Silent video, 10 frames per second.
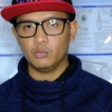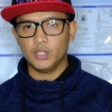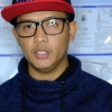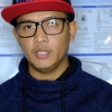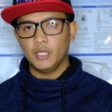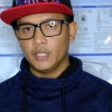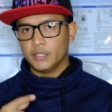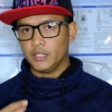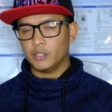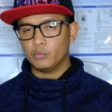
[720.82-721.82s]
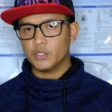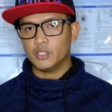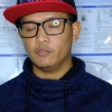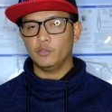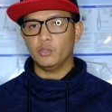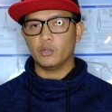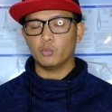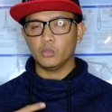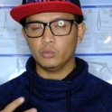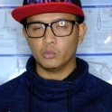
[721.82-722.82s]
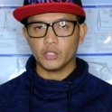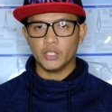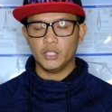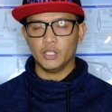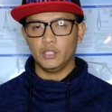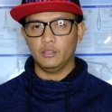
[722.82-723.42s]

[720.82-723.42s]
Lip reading: one 10 weeks if you are working